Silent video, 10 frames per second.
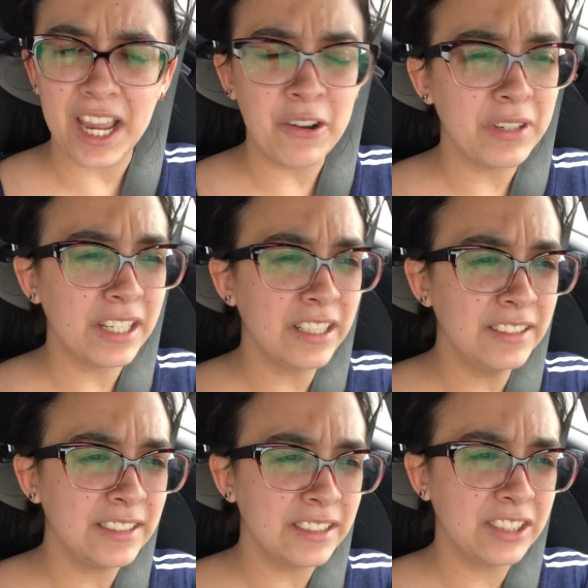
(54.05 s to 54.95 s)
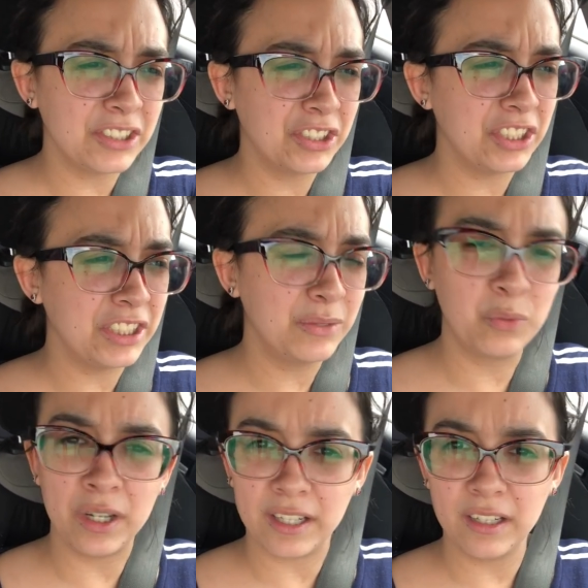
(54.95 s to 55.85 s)
outings until she's
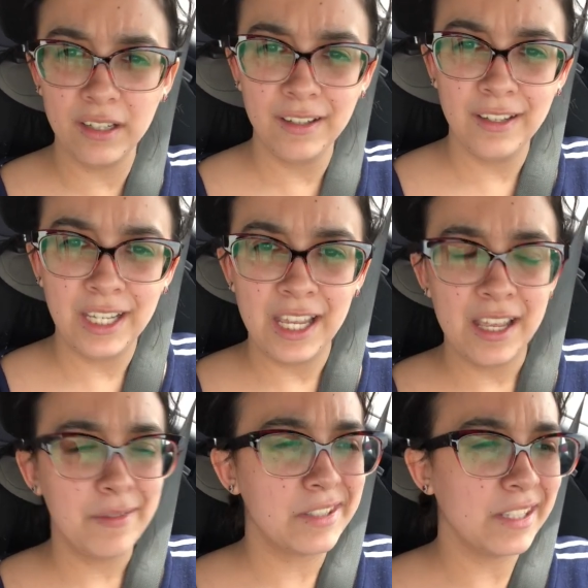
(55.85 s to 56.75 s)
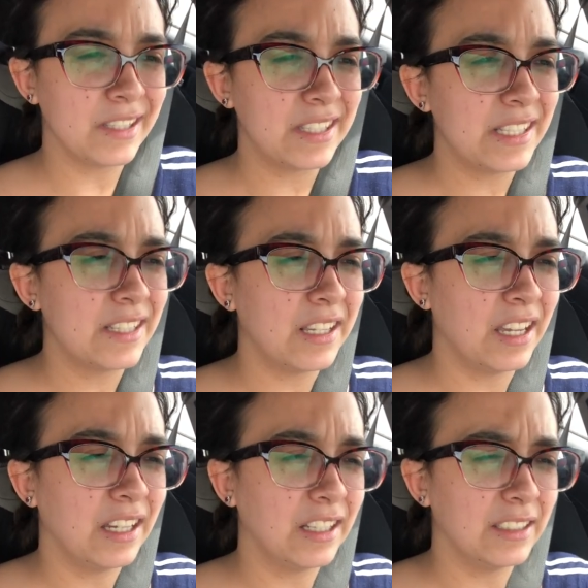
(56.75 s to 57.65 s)
one, since
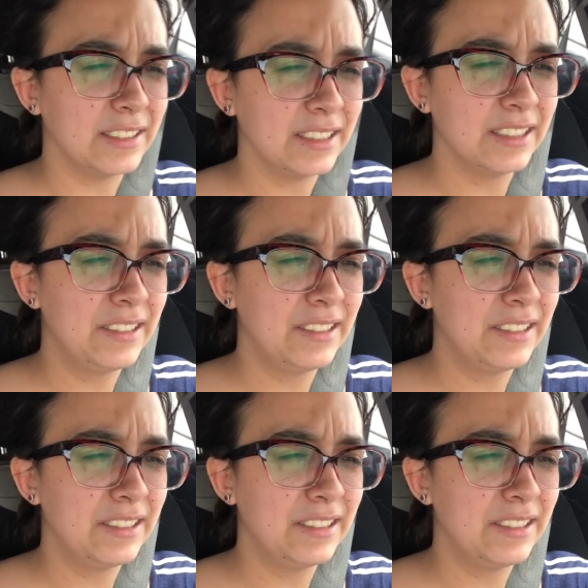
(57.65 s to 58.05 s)
uh,